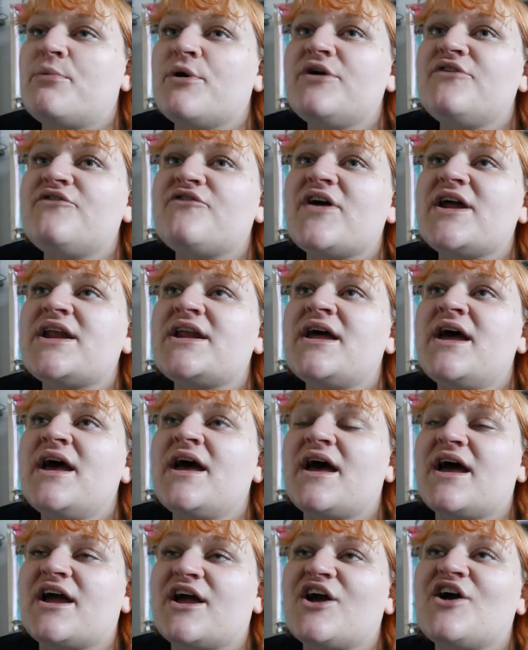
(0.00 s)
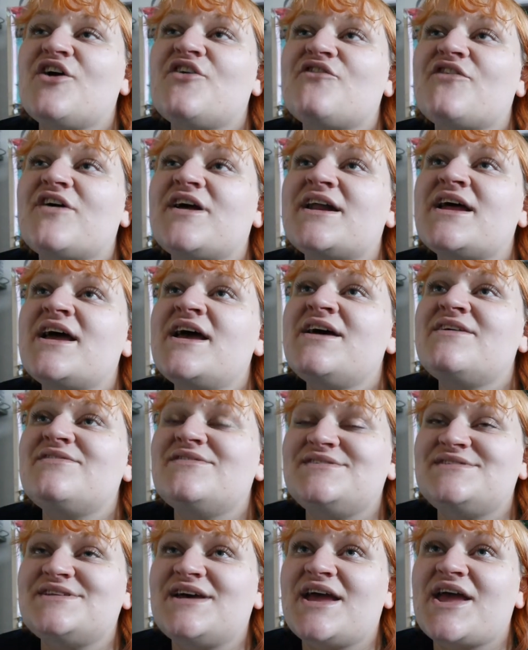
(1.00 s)
boyfriend and girlfriend,
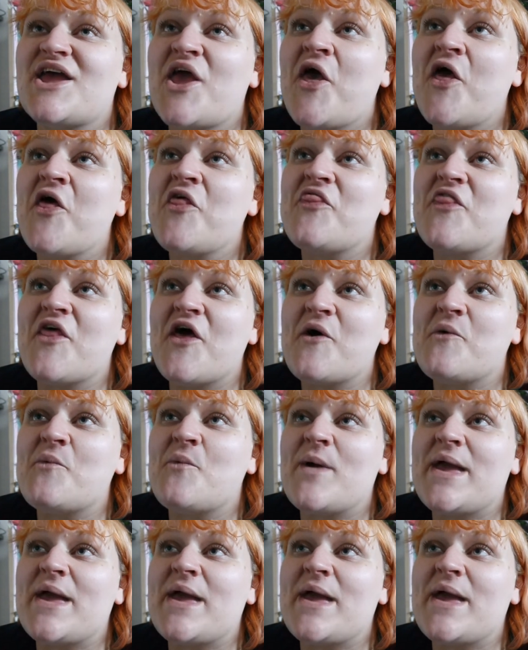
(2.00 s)
the day that